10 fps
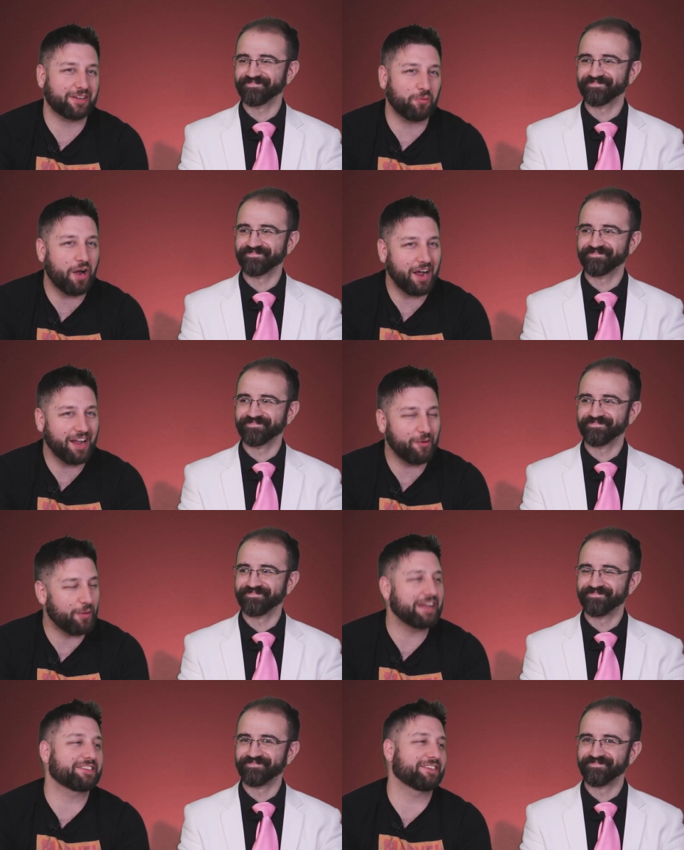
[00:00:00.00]
Speaker 1: why
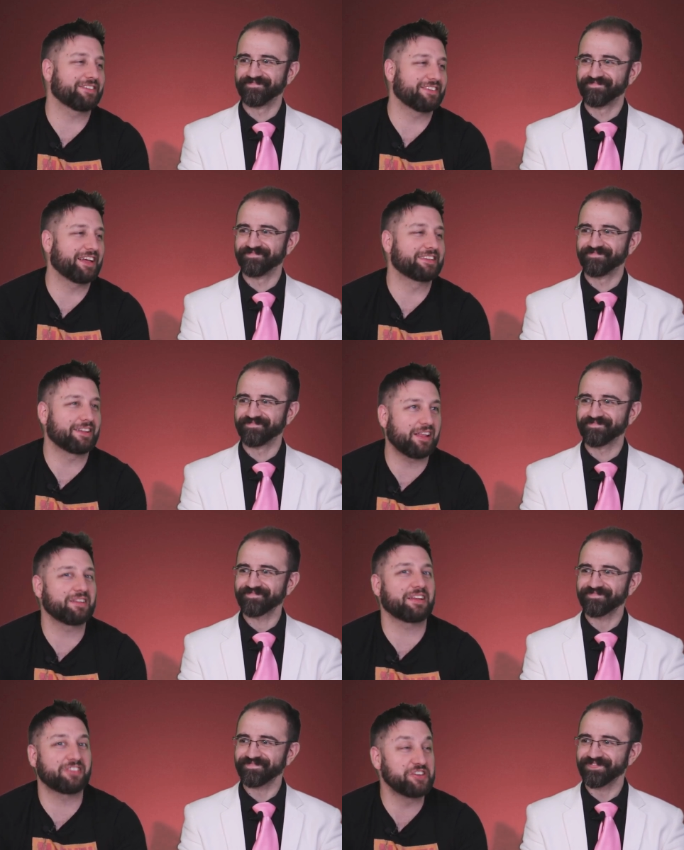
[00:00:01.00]
wait till like
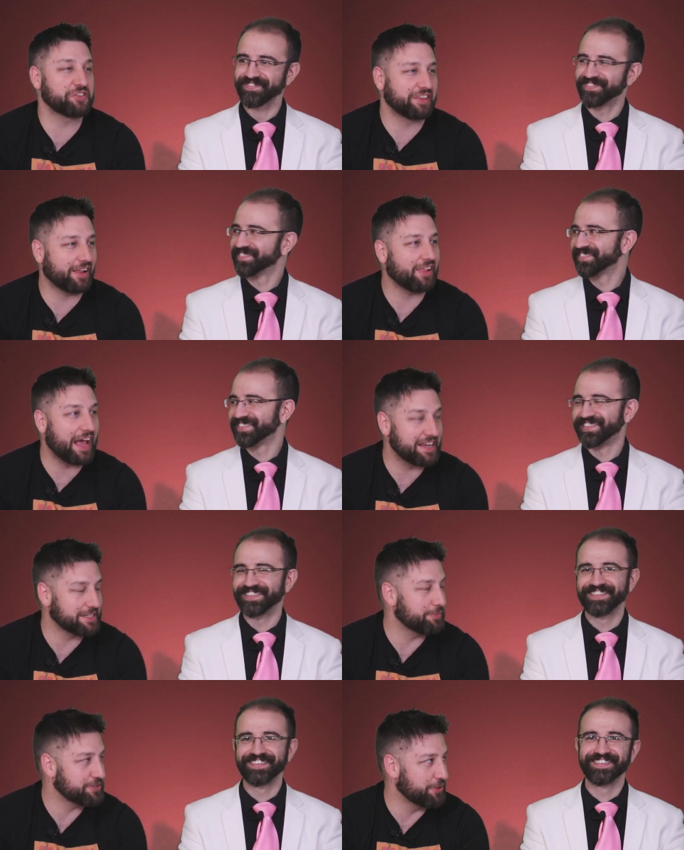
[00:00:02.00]
essentially the
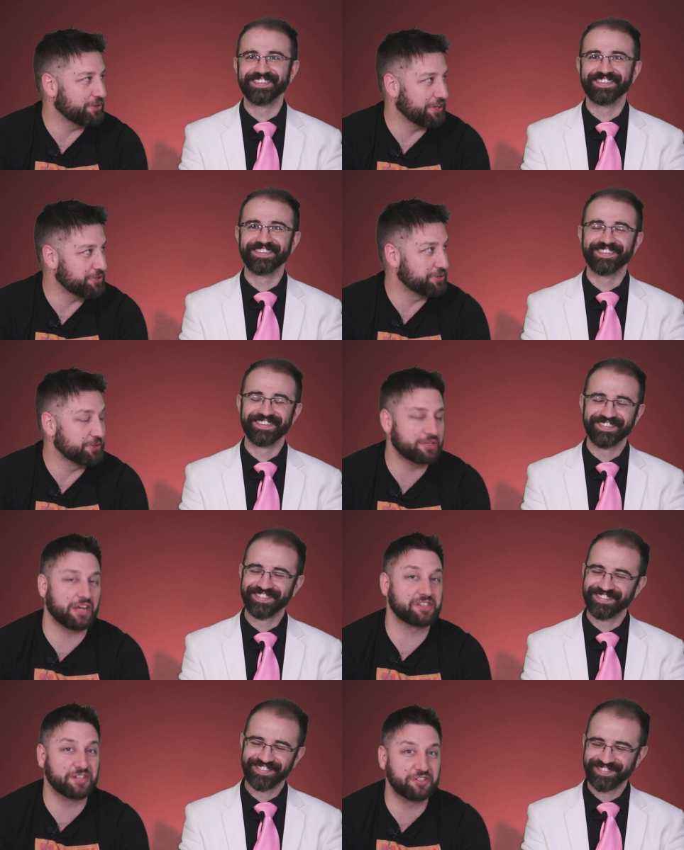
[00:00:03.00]
last episode to introduce
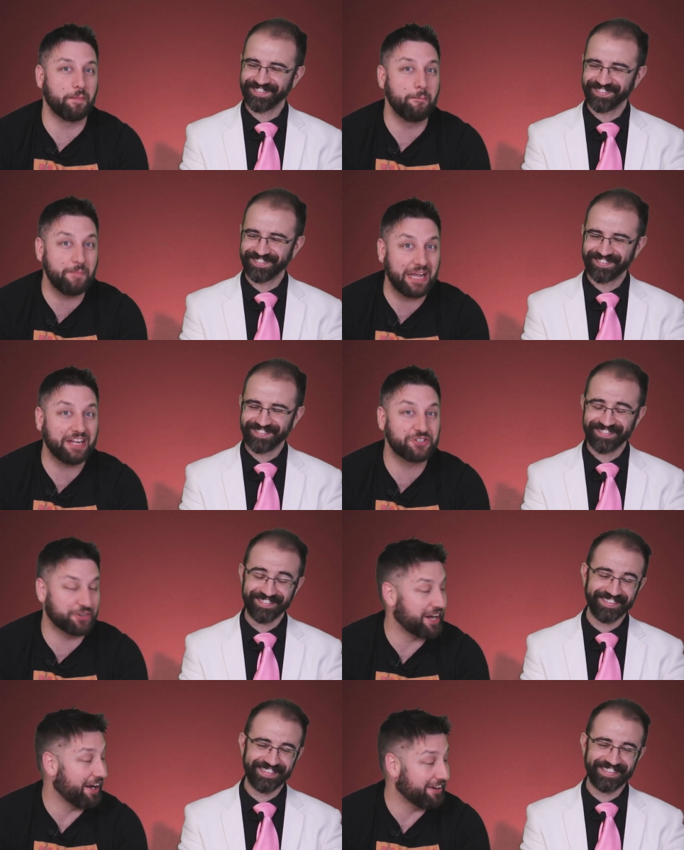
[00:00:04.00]
such a
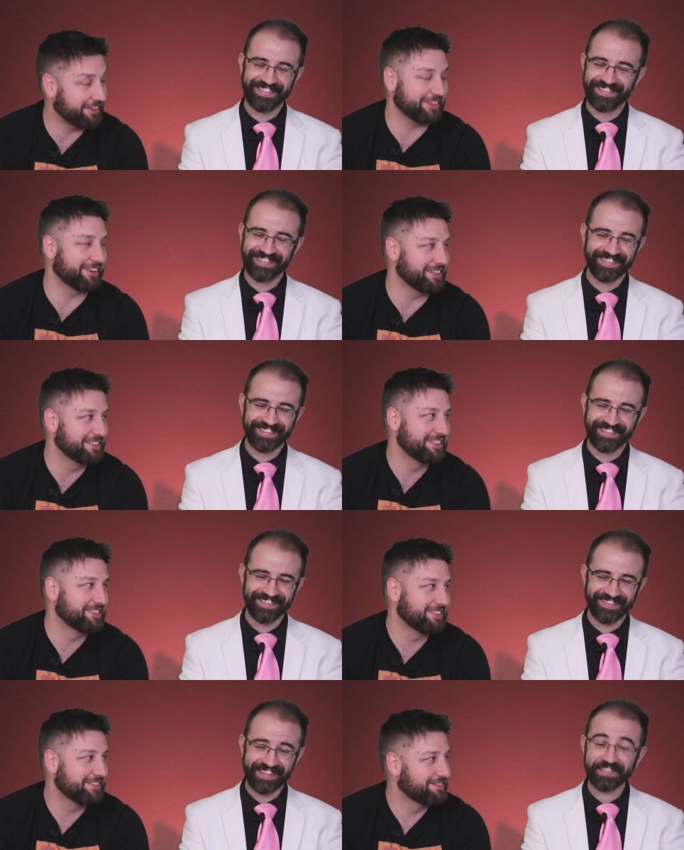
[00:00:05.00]
major character?
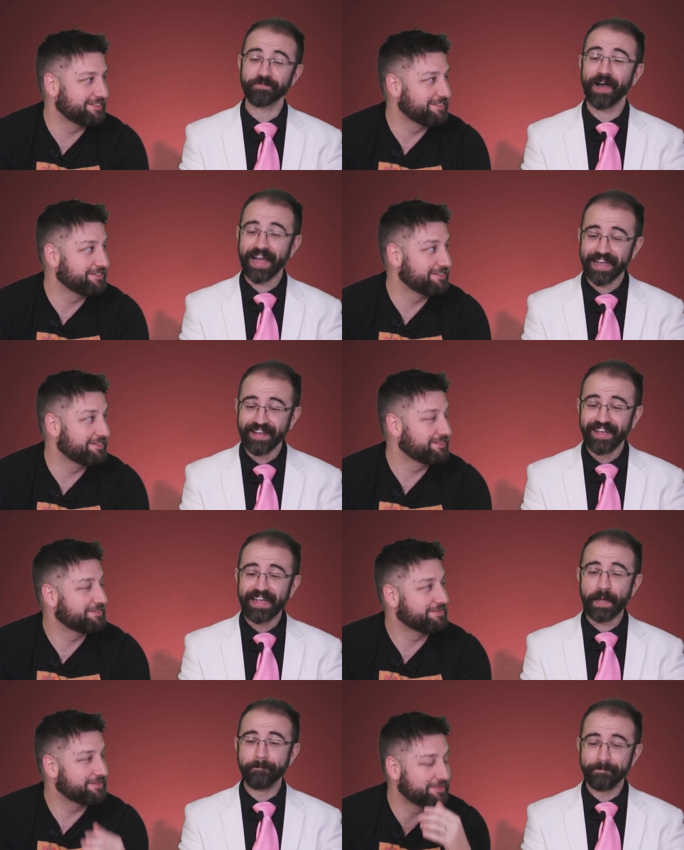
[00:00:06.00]
Speaker 2: That's why
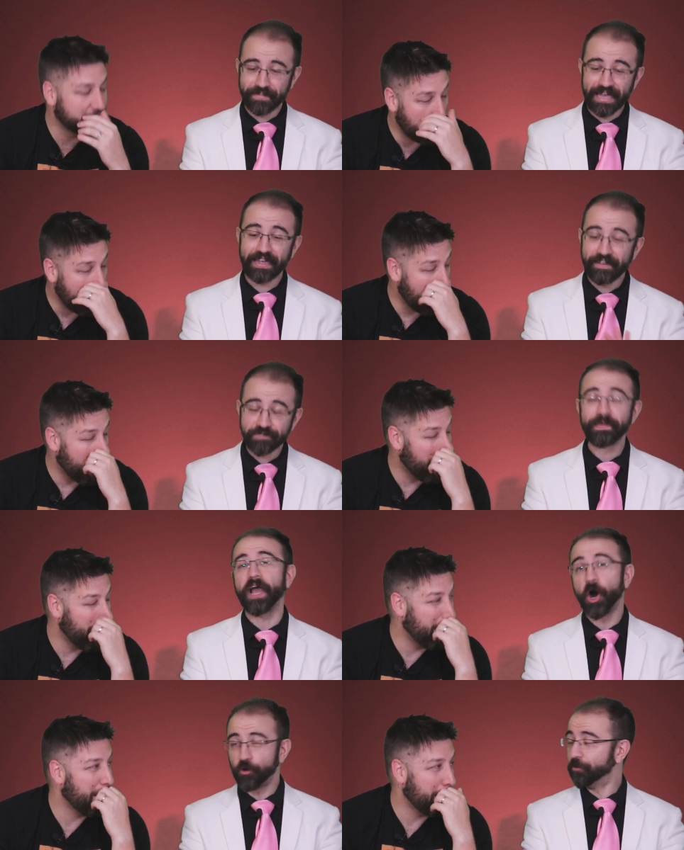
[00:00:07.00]
it gives
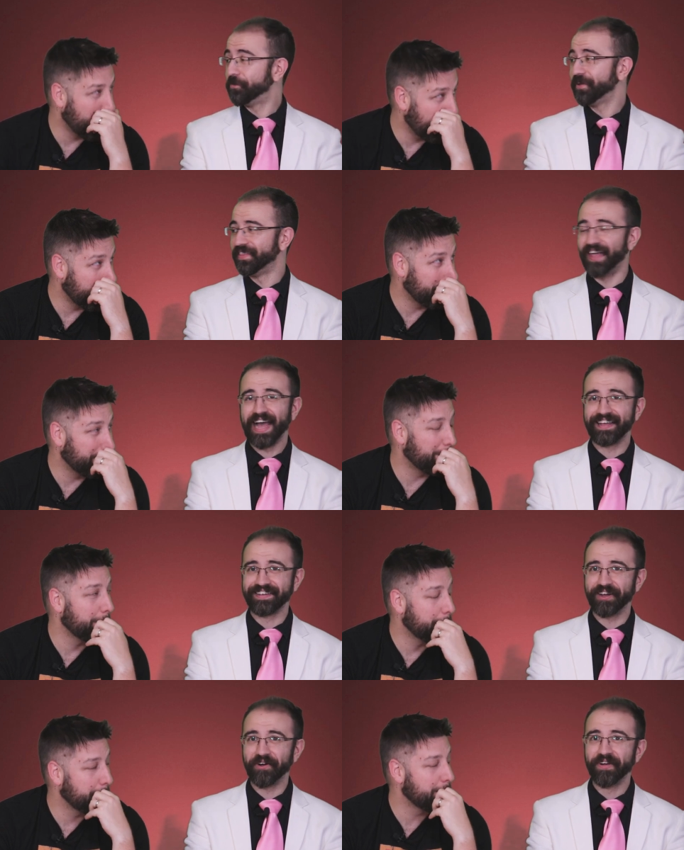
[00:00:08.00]
me hope
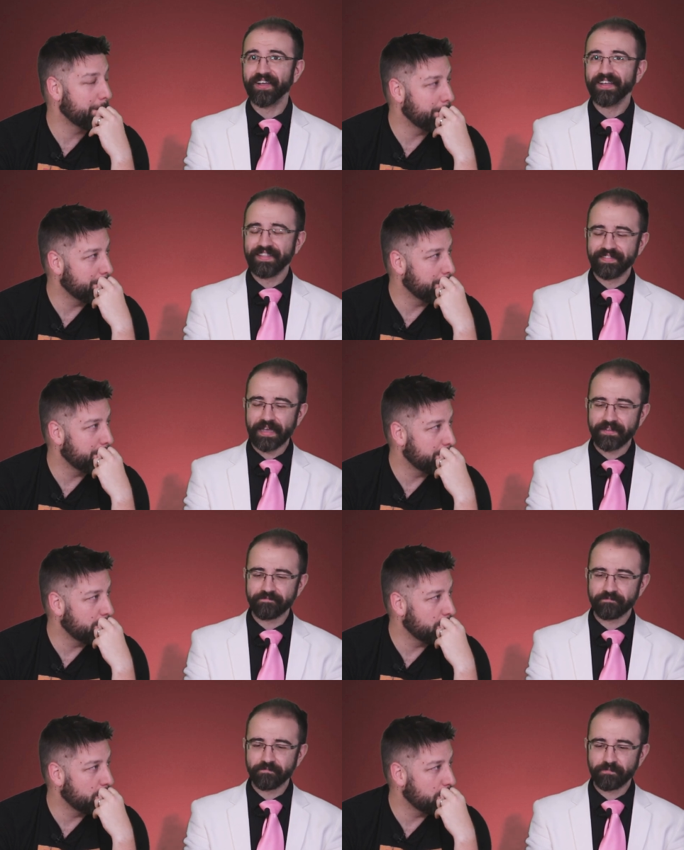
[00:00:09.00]
that
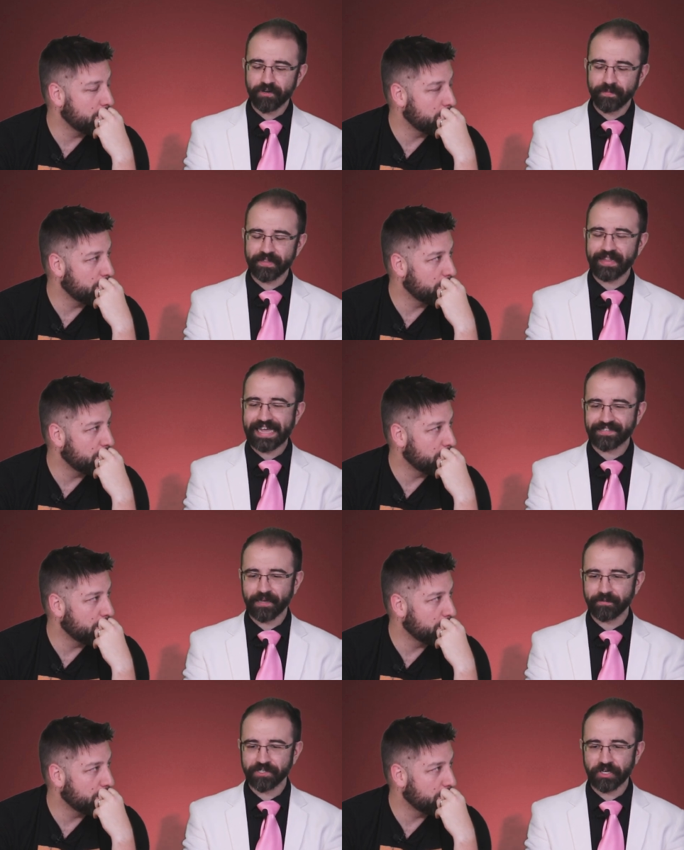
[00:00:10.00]
they put him in the
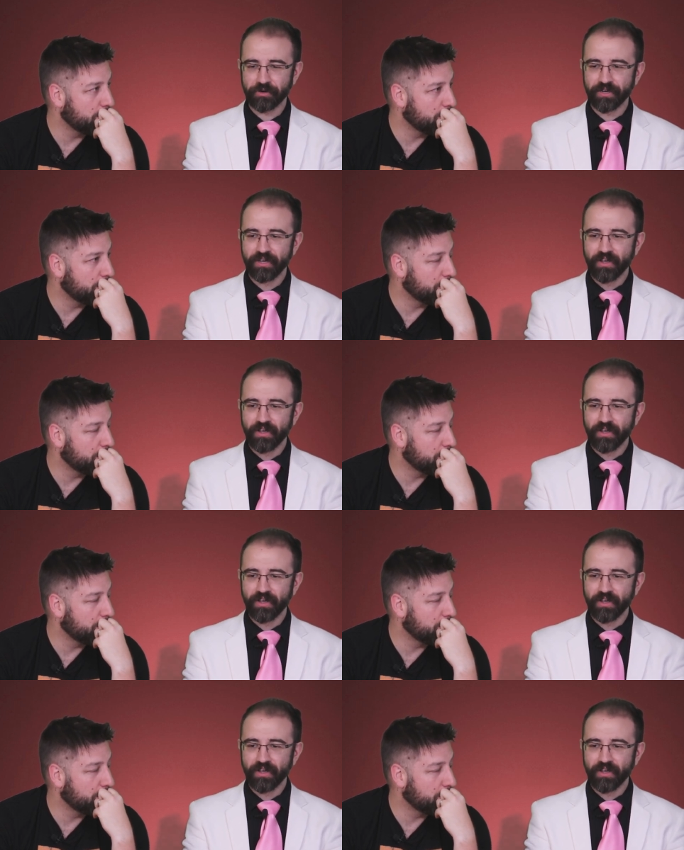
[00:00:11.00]
last episode.